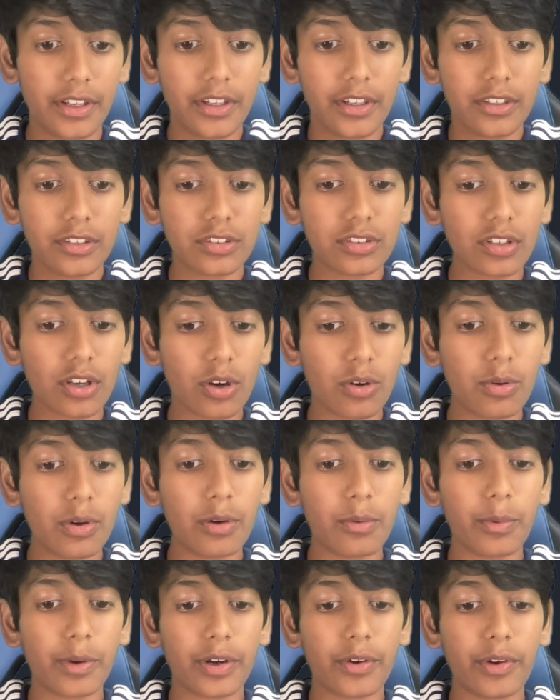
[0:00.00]

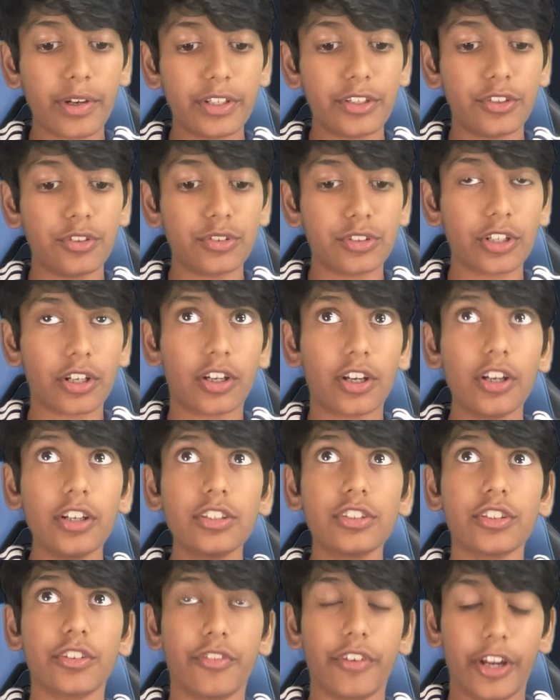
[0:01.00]
So we're going to use our
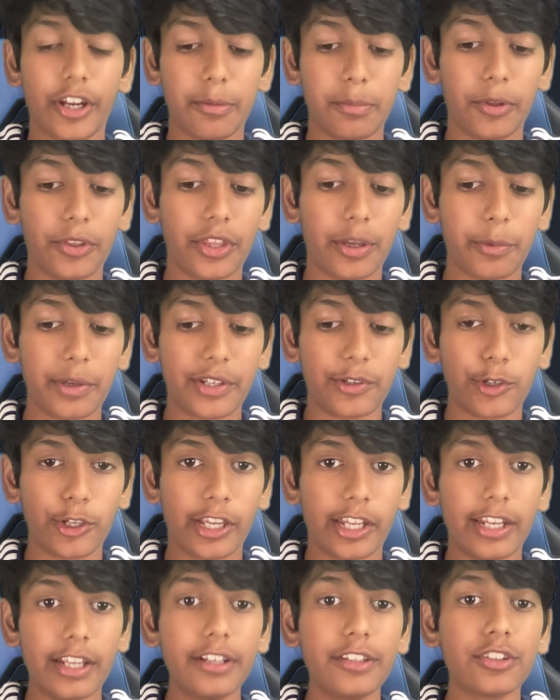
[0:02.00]
cursor variable that we
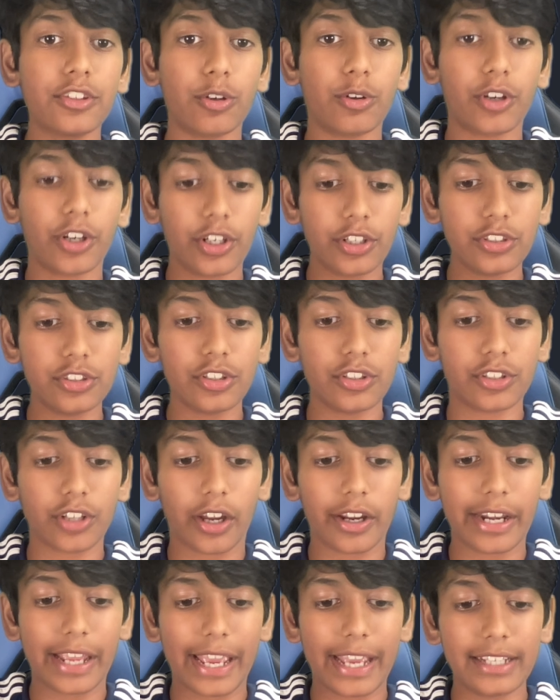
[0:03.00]
created, so
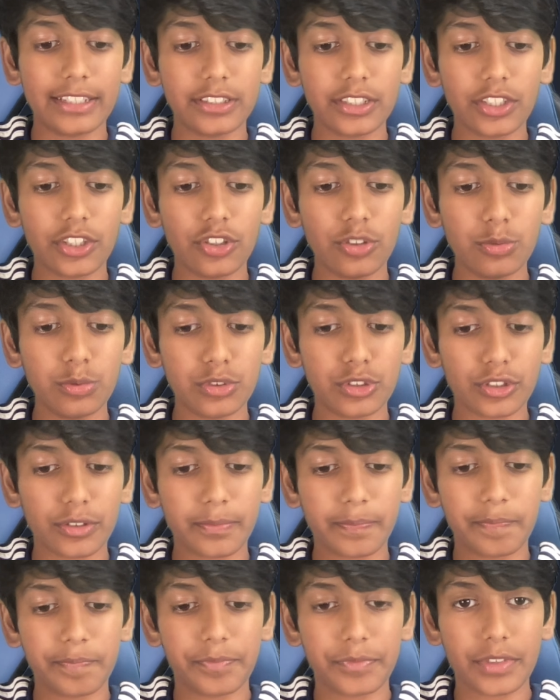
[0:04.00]
cursor.execute,
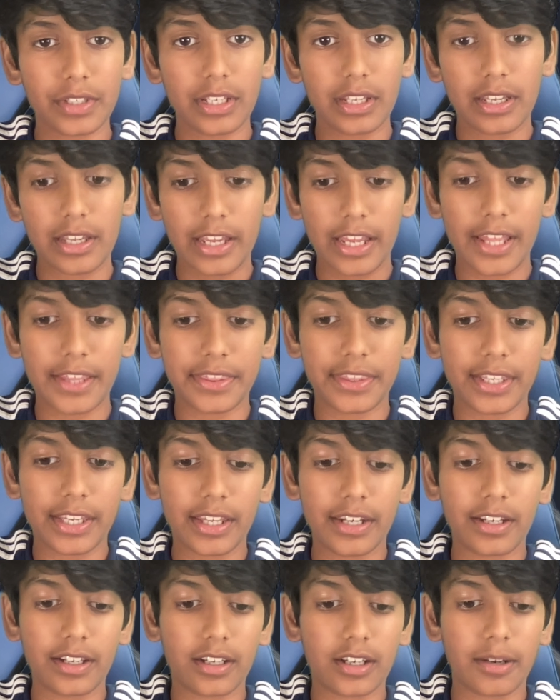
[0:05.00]
and
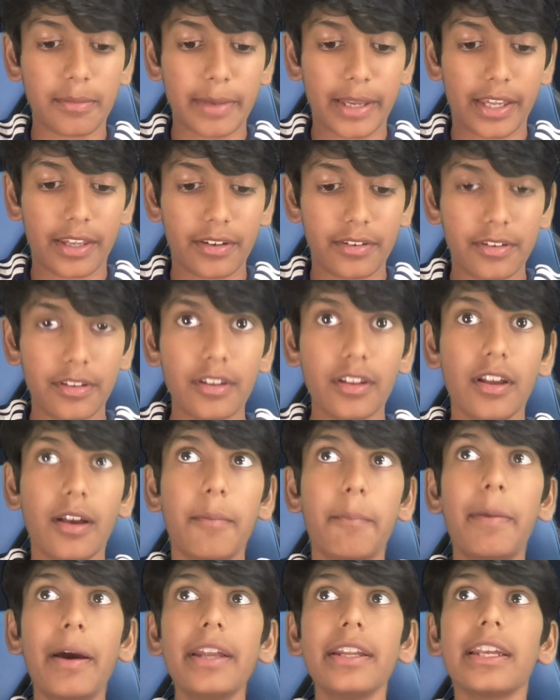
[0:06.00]
then command.
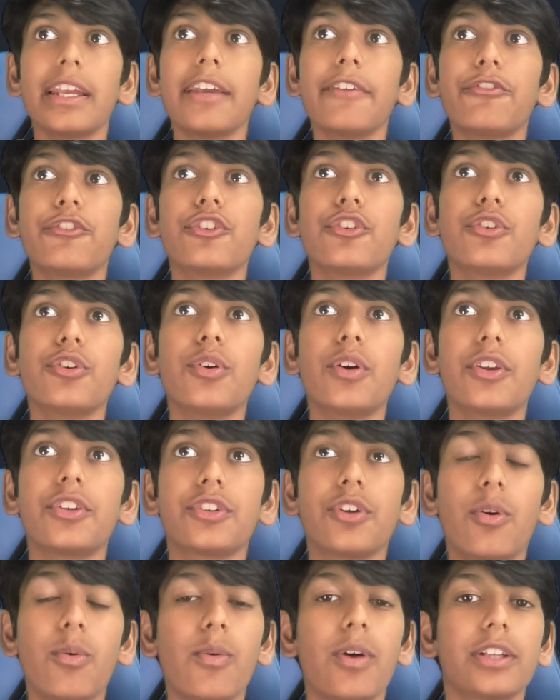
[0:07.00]
But if you
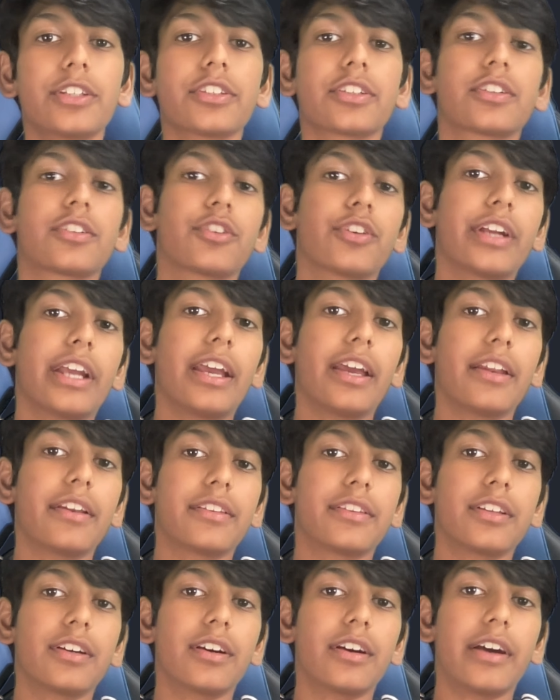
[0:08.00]
don't want to
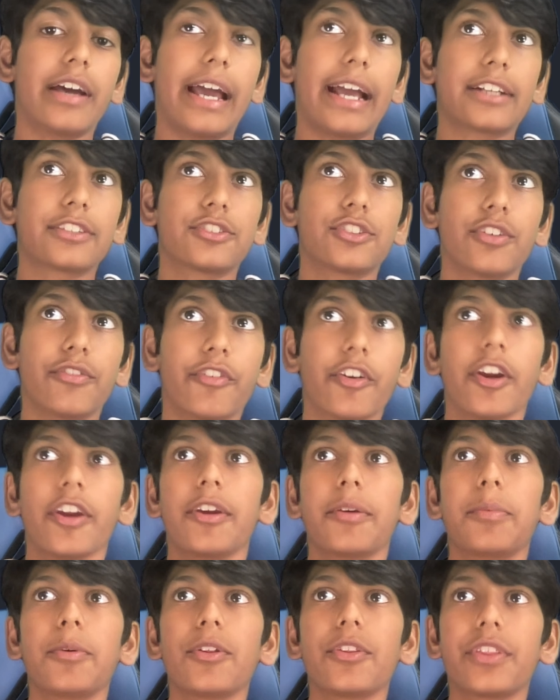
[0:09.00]
create the extra
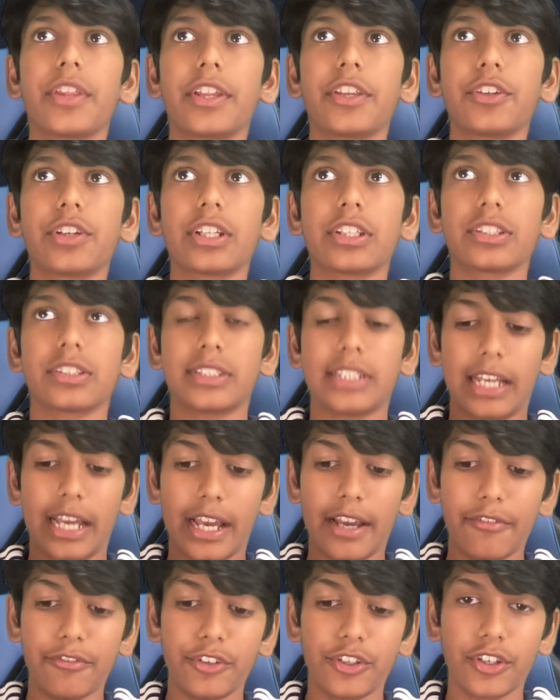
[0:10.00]
variable, then you can just
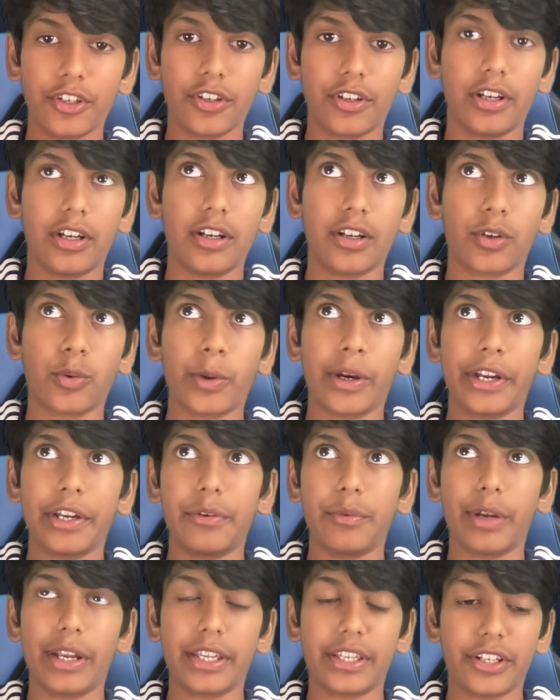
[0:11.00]
have your uh, query
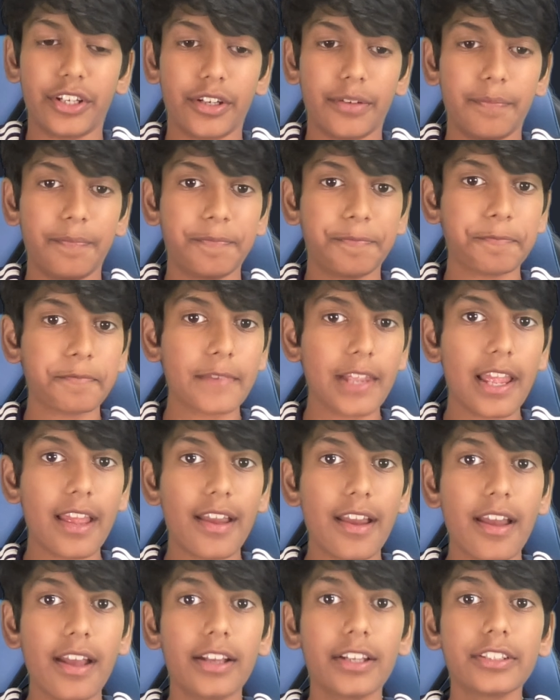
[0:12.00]
right here.
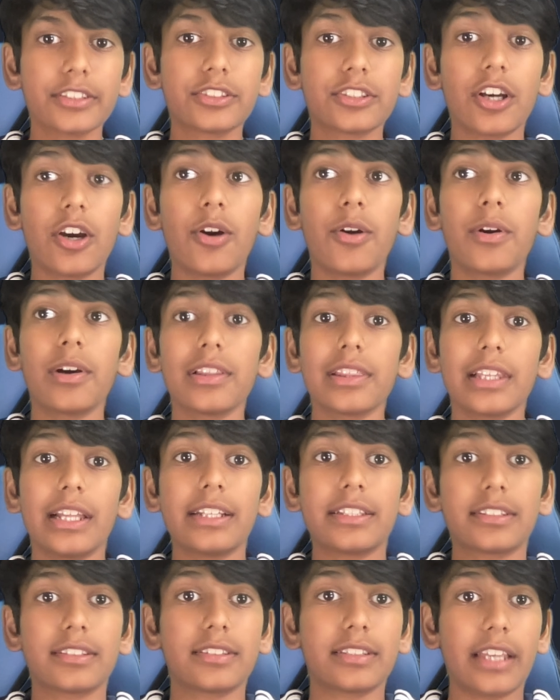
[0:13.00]
So
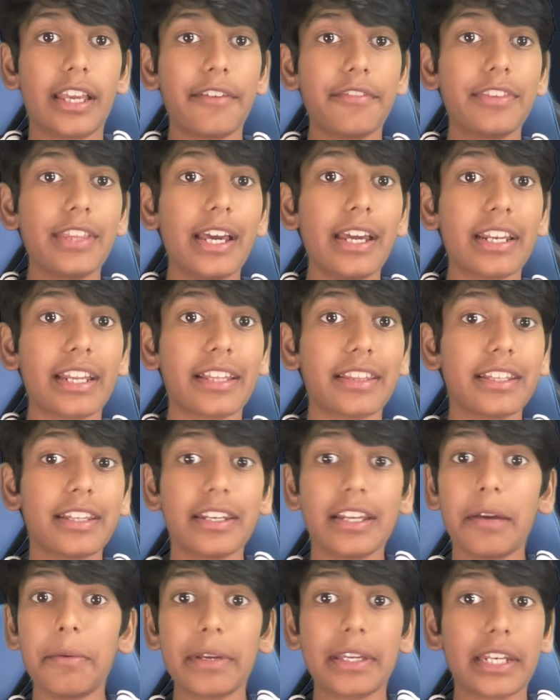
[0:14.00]
let's save that, and
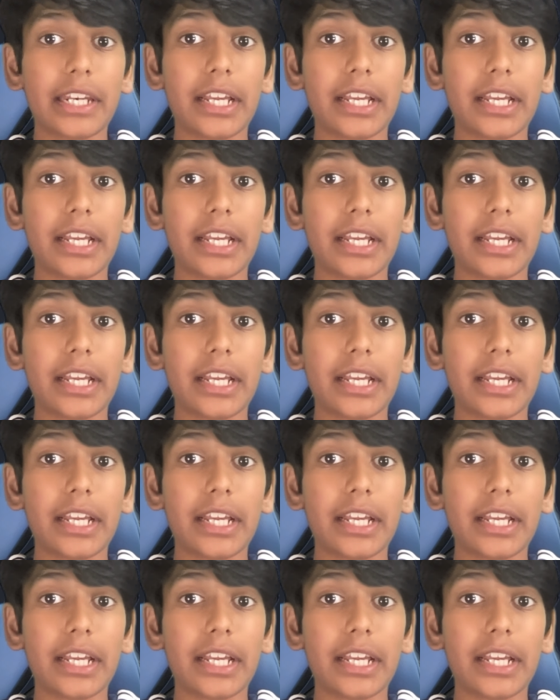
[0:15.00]
then now we can